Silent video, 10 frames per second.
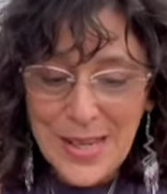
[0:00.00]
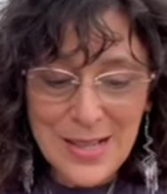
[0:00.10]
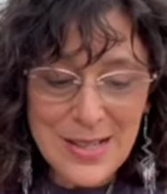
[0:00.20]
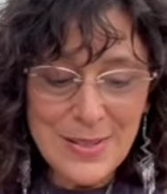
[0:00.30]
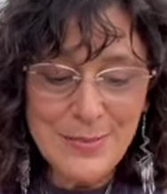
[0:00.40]

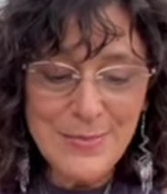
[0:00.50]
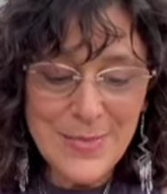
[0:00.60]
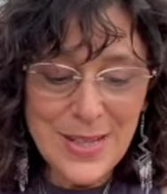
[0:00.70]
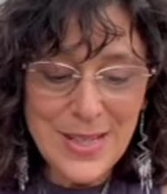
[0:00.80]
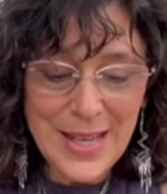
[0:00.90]
um,
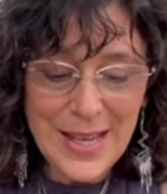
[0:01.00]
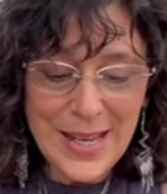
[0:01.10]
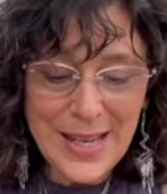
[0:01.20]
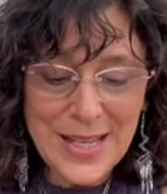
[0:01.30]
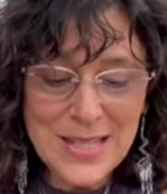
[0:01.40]

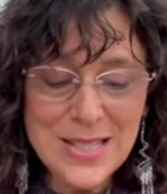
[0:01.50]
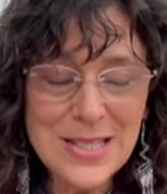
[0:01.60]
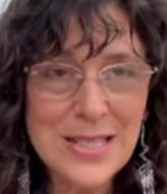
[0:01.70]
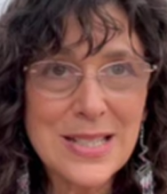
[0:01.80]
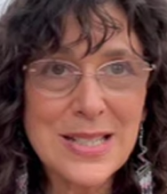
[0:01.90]
and
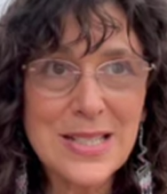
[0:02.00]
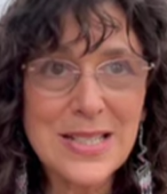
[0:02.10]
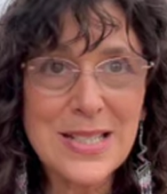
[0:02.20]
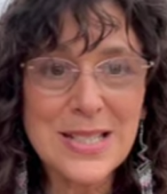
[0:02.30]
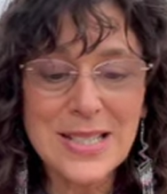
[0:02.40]

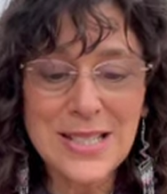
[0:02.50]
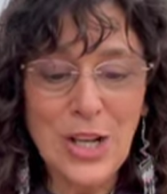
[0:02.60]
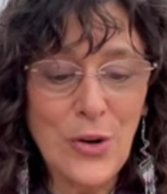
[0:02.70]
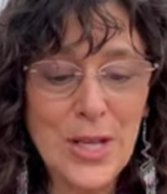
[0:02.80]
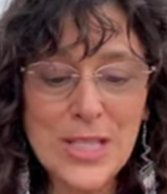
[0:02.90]
you
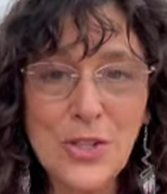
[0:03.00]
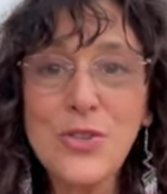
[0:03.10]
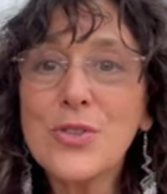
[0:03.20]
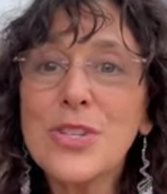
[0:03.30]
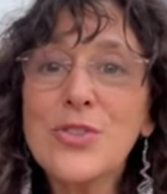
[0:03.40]
know, and so
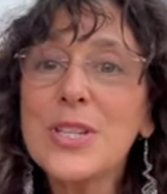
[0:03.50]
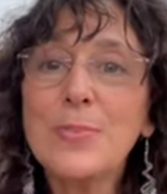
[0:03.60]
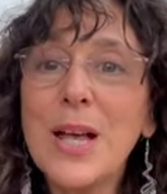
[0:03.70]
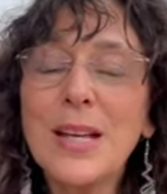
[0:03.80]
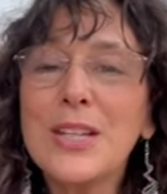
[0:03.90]
you you keep
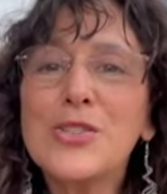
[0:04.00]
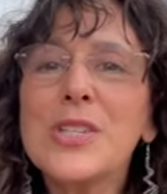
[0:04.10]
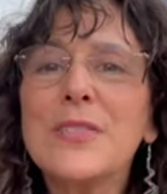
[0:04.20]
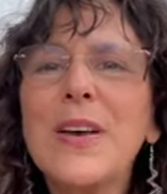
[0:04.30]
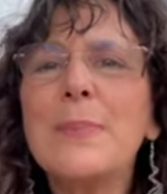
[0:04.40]
locking
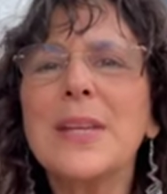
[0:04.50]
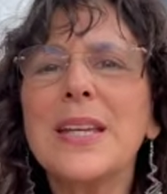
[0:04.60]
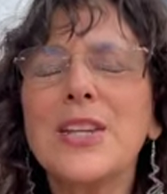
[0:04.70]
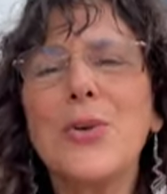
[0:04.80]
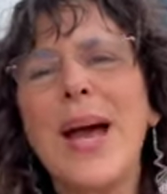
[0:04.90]
yourself up,
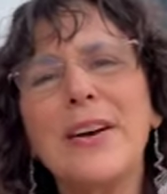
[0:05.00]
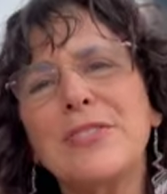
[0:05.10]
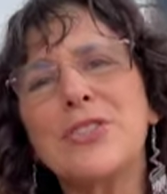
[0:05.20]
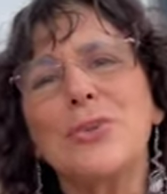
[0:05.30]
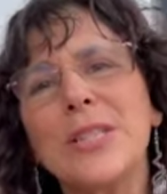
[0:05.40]
thinking you have
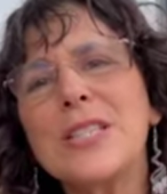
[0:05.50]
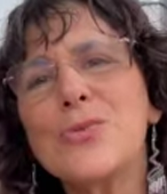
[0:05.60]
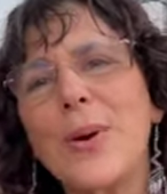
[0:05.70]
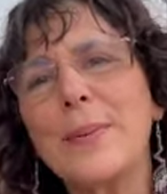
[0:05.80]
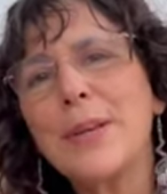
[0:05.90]
to do it
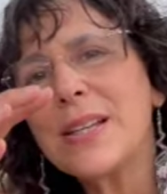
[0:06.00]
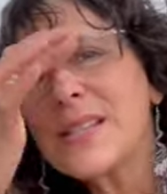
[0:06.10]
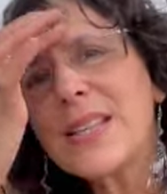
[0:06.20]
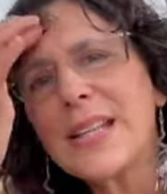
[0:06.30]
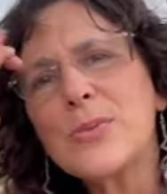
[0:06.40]
this way
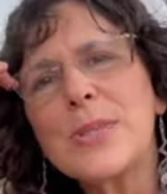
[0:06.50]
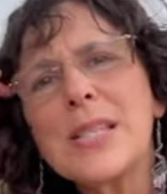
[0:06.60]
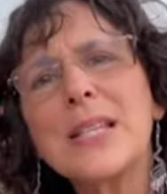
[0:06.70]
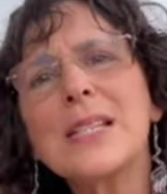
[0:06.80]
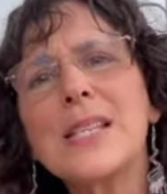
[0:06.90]
because that's what's
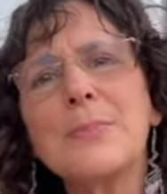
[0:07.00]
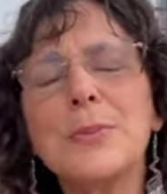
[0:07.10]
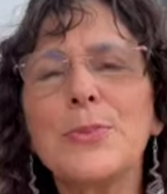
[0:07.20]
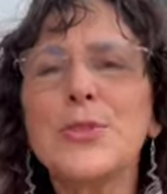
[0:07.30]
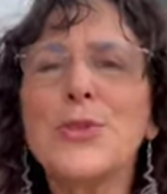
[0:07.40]

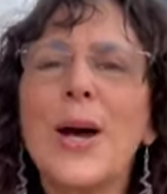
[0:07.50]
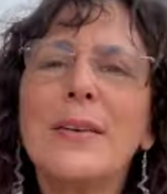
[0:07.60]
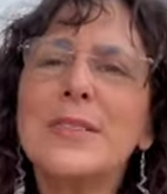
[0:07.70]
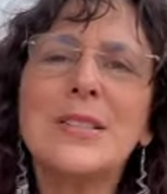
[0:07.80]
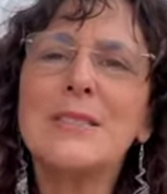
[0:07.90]
acceptable. You
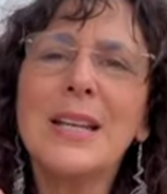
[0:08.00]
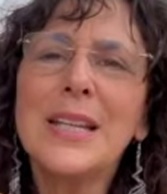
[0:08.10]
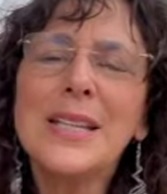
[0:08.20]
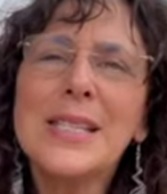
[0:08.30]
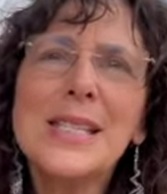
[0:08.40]
have to
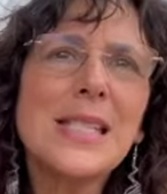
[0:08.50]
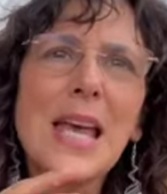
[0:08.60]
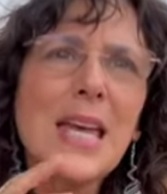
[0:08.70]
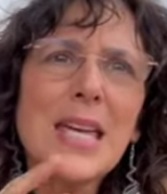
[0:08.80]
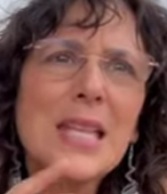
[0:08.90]

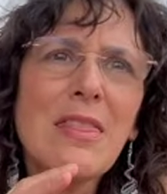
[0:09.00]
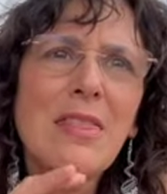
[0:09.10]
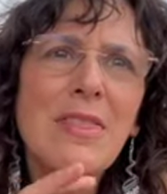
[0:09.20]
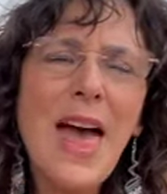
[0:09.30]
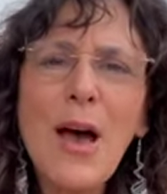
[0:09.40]
say it
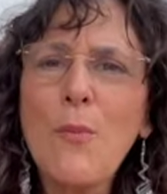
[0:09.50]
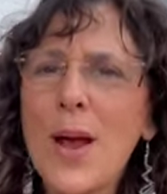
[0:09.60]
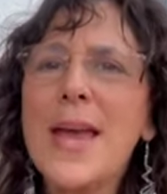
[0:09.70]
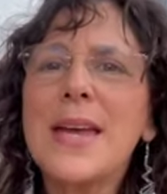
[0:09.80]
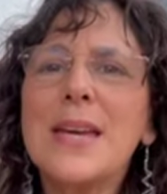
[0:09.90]
that
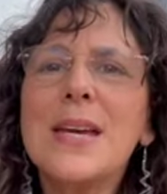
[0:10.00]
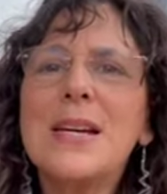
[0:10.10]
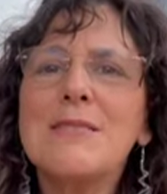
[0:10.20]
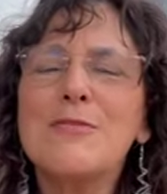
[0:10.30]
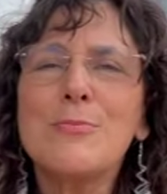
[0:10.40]
way
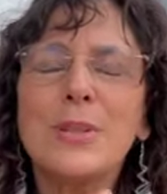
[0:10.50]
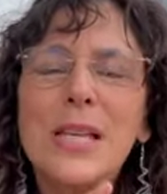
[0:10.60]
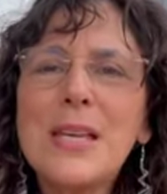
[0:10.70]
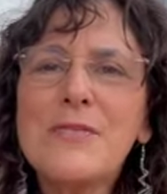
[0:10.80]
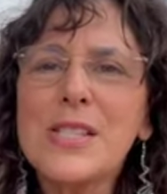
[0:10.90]
or
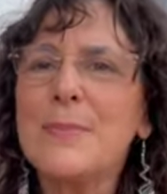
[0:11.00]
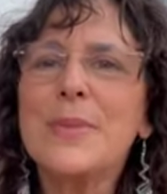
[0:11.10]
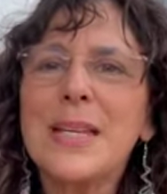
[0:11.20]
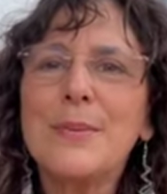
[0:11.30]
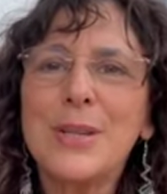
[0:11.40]
believe
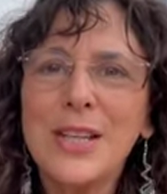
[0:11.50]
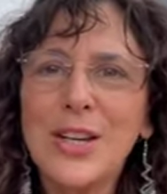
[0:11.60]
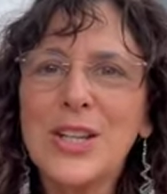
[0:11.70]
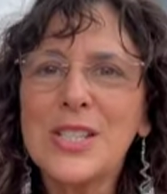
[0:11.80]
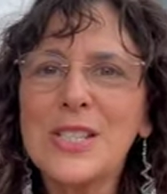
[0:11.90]
something
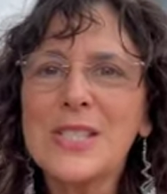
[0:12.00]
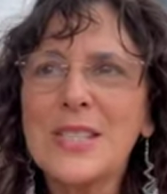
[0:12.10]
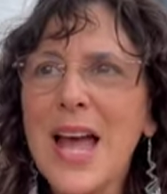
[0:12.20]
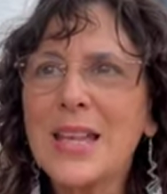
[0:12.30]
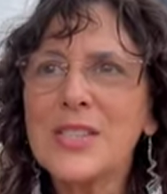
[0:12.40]
because
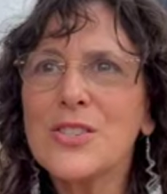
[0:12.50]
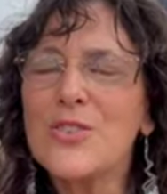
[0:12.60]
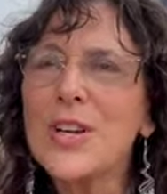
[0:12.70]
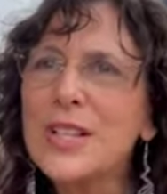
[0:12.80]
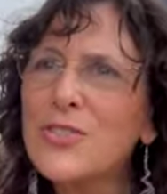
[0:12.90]
that's
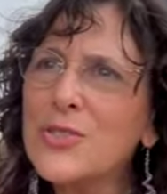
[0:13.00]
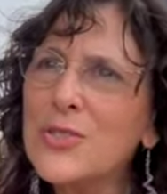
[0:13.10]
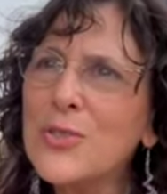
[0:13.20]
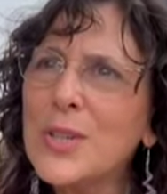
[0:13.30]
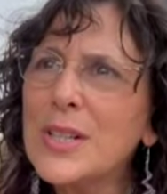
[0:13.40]
going
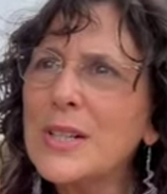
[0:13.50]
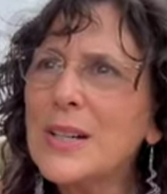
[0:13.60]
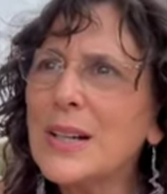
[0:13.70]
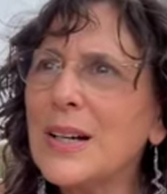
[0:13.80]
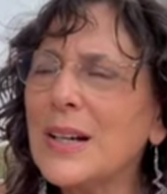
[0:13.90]
to
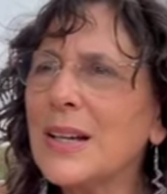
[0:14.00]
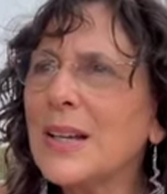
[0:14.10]
uh,